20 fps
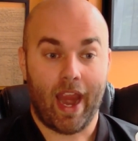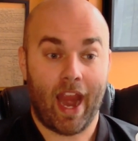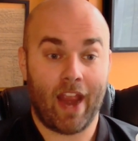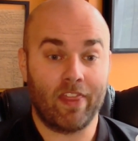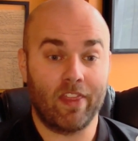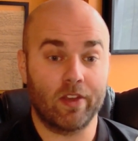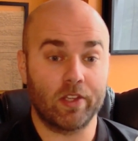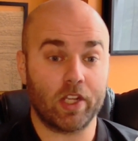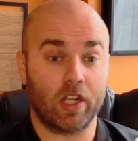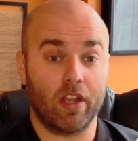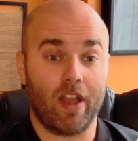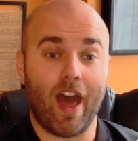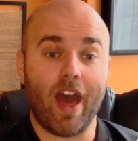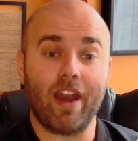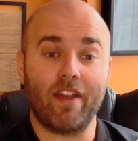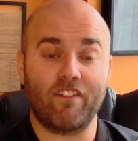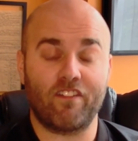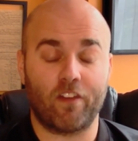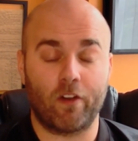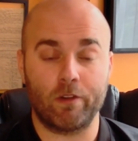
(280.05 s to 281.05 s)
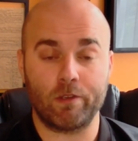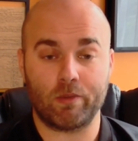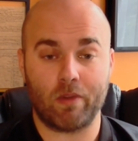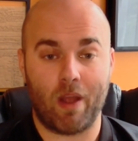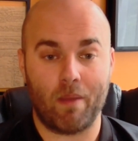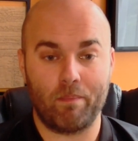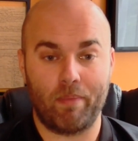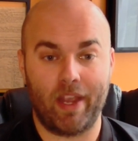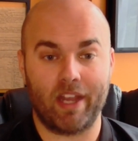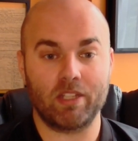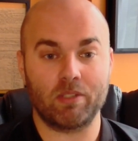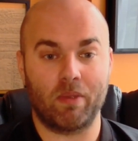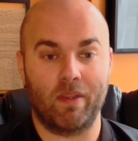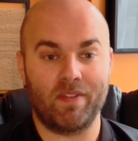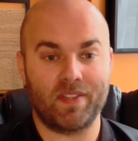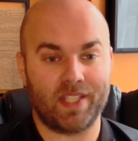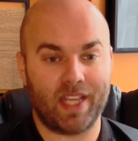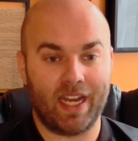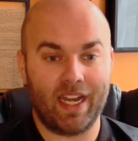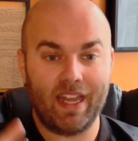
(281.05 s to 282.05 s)
And there's a lot of first-round picks
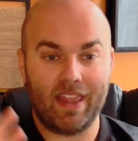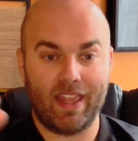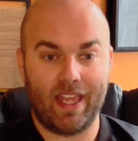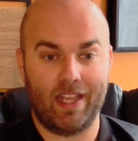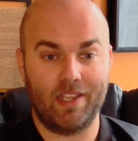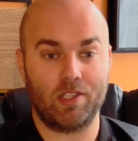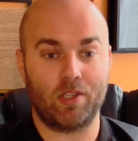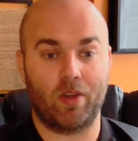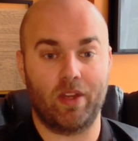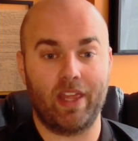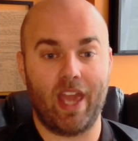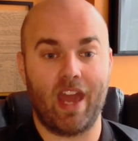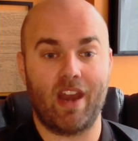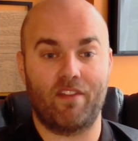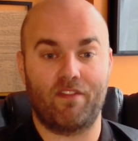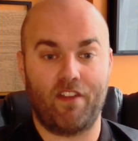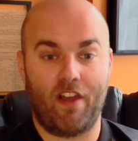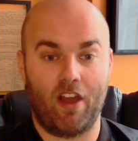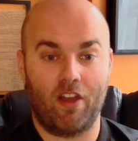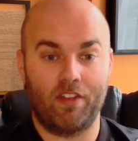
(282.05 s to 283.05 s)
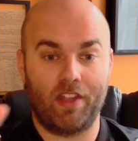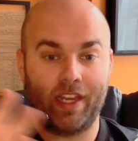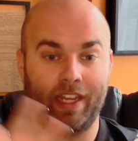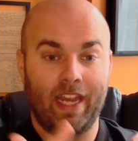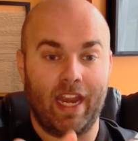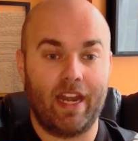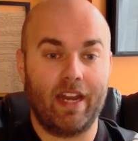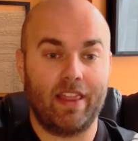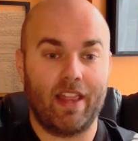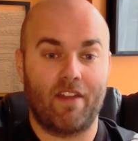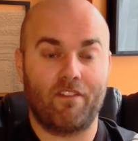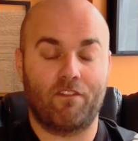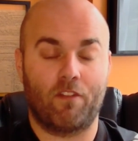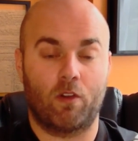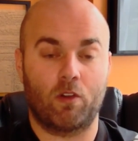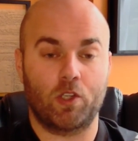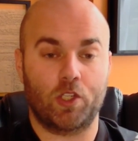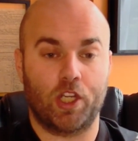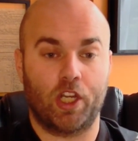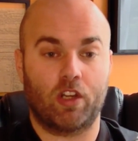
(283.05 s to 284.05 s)
we've seen in the history of the NFL that getting that
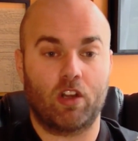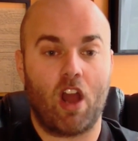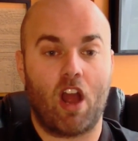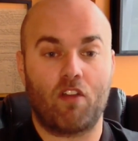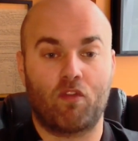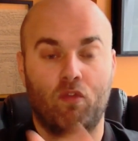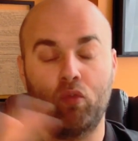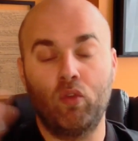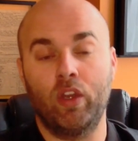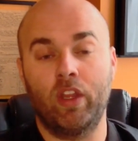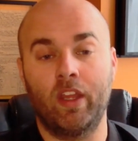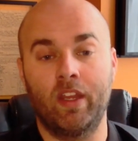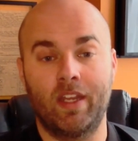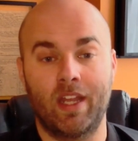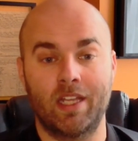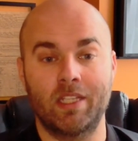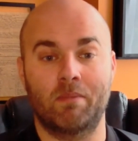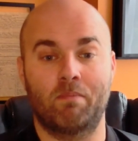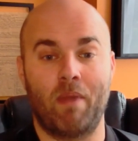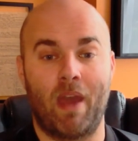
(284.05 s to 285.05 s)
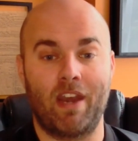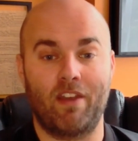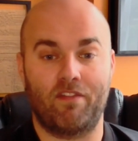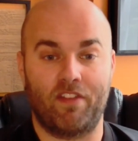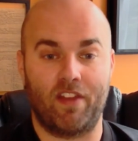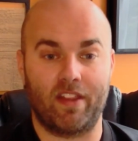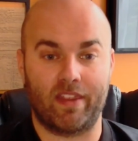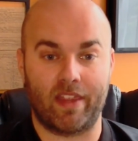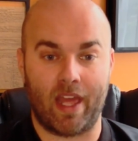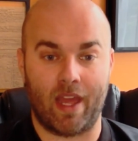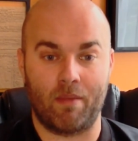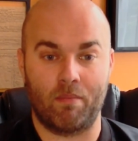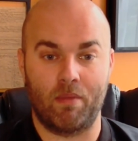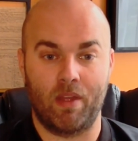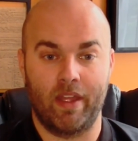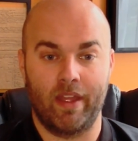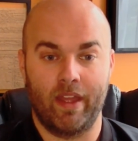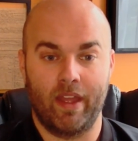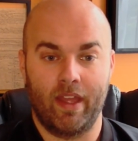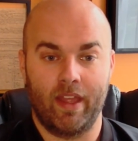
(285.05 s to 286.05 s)
first year off really does benefit them